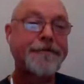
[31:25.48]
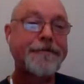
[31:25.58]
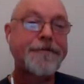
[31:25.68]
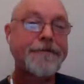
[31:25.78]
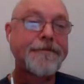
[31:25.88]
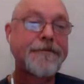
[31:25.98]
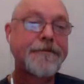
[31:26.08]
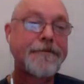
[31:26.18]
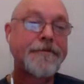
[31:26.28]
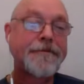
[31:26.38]
Right,
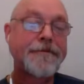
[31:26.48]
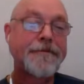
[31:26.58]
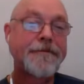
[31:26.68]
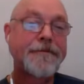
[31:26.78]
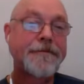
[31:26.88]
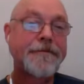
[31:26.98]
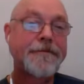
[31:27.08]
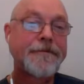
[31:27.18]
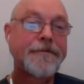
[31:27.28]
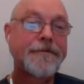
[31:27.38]
absolutely.
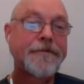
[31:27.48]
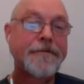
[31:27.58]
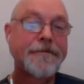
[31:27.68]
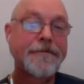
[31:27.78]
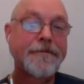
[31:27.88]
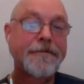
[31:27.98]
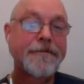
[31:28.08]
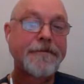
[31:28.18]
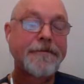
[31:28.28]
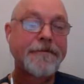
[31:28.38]
That's a
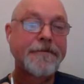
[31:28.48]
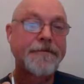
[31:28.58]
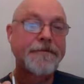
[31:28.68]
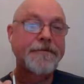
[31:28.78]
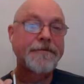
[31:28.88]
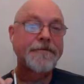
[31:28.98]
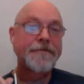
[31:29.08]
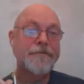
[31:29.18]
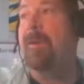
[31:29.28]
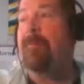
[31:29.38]
conversation for another
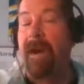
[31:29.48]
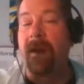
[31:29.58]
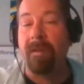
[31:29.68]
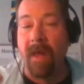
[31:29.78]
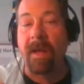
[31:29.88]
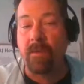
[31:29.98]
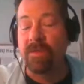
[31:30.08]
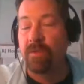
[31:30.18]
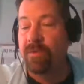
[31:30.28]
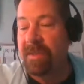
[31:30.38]
day, but I like
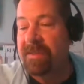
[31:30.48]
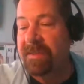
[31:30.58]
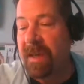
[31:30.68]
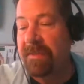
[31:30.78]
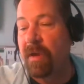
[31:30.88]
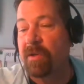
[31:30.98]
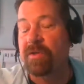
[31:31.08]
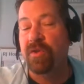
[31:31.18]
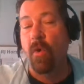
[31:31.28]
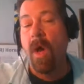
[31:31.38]
what you just said there.
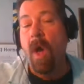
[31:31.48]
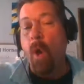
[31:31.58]
So,